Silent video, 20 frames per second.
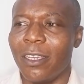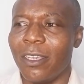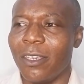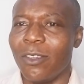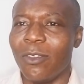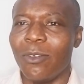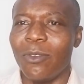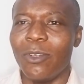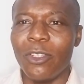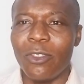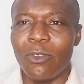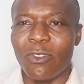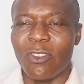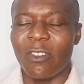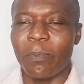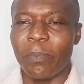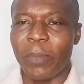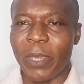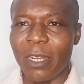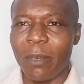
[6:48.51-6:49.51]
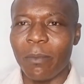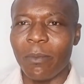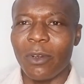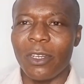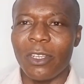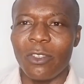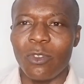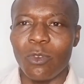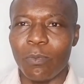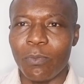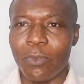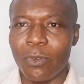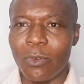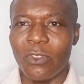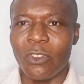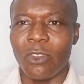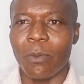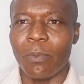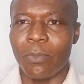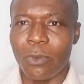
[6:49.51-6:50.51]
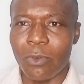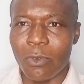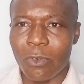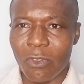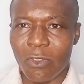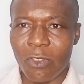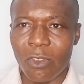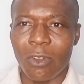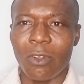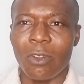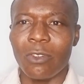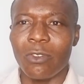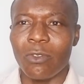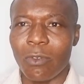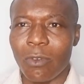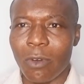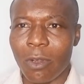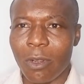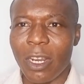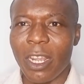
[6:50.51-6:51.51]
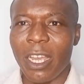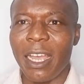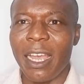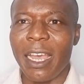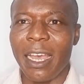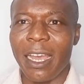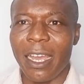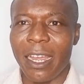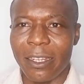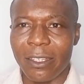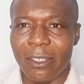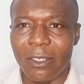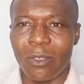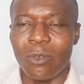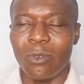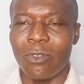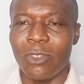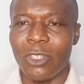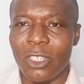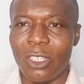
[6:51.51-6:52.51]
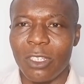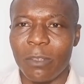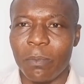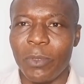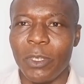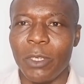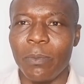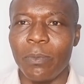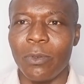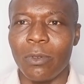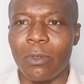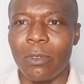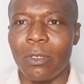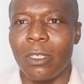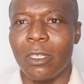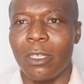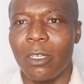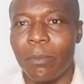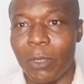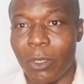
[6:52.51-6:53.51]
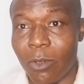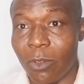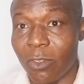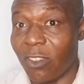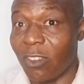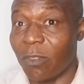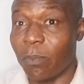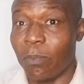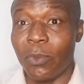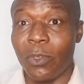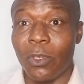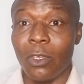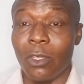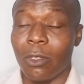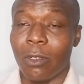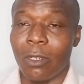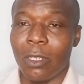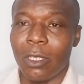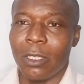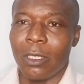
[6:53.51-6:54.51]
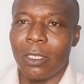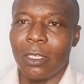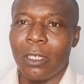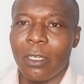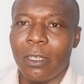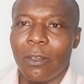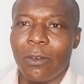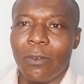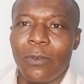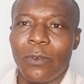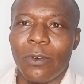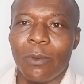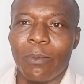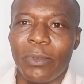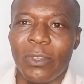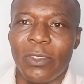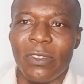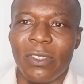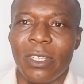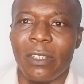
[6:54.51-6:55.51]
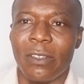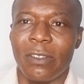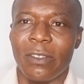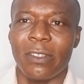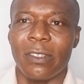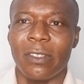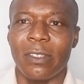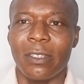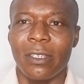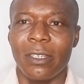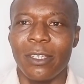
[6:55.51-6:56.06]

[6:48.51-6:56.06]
you need to spend money to boost your post or to run ads to reach people, because it's purely for business.